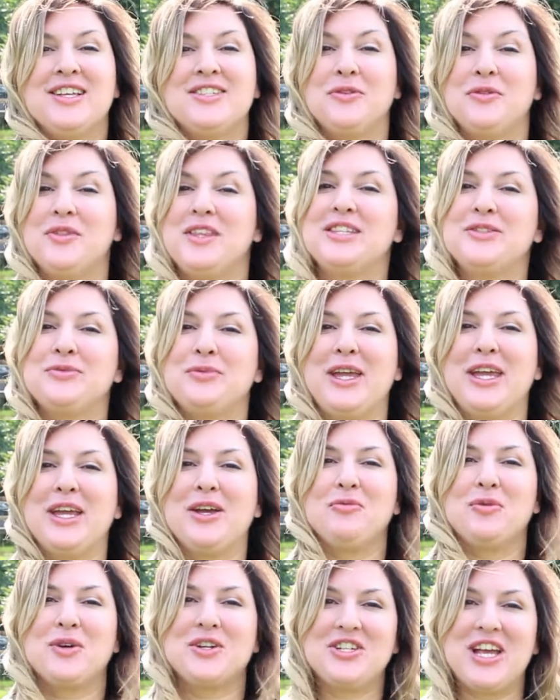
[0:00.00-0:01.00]
So this
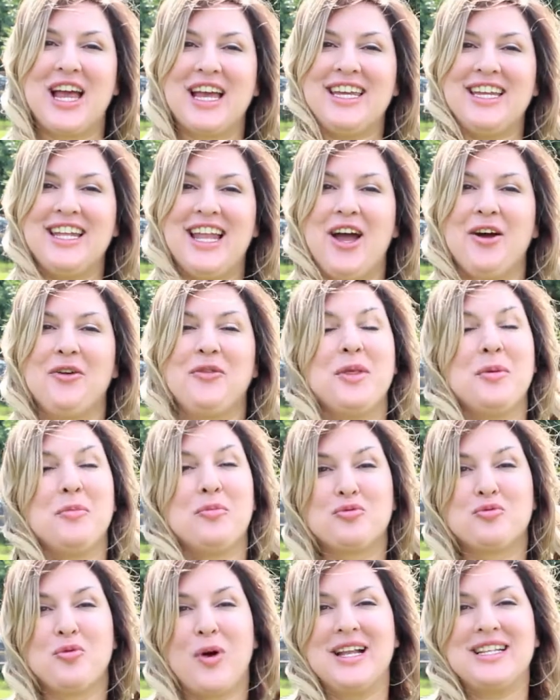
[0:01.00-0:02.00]
week we're checking out the
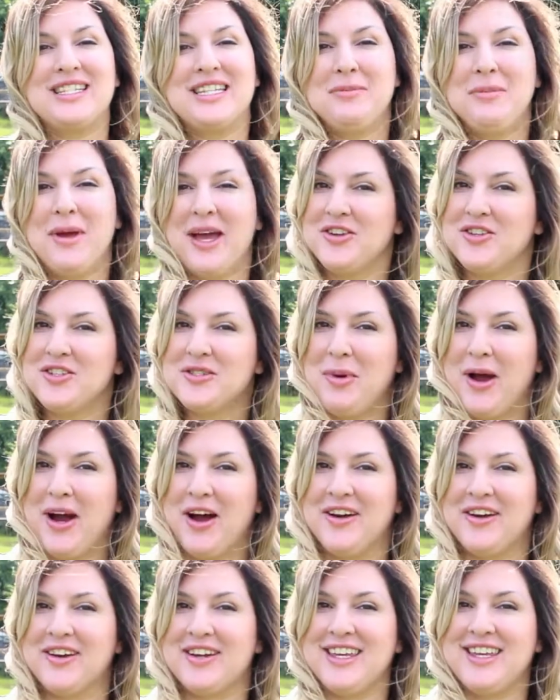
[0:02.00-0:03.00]
Bronte Meadows
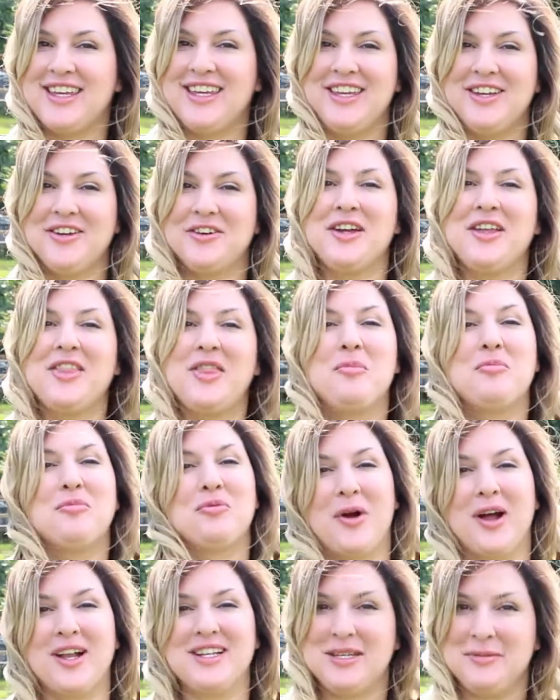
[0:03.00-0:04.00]
Park here in the
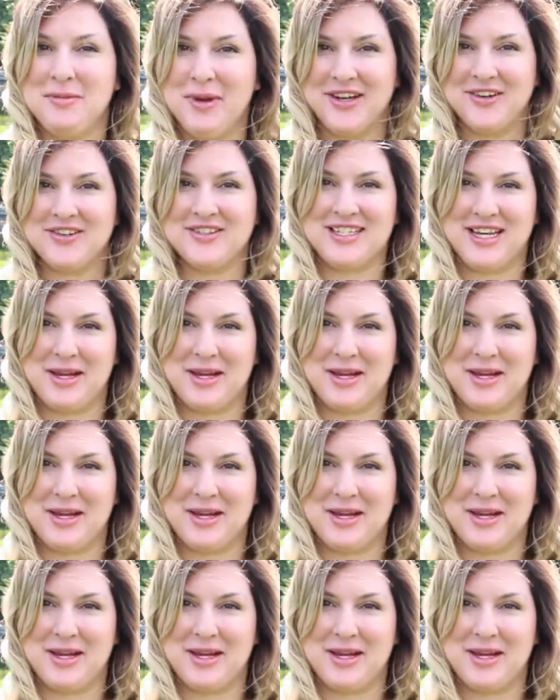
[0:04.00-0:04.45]
Bronte Meadows